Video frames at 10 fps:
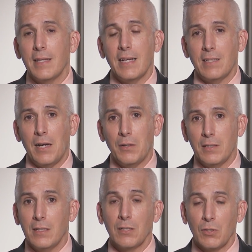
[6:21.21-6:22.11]
that's how
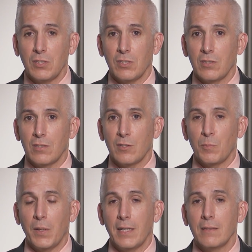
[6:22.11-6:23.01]
it increases the
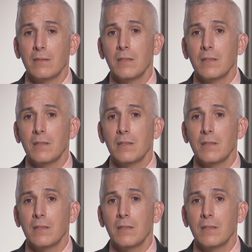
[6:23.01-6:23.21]
spread.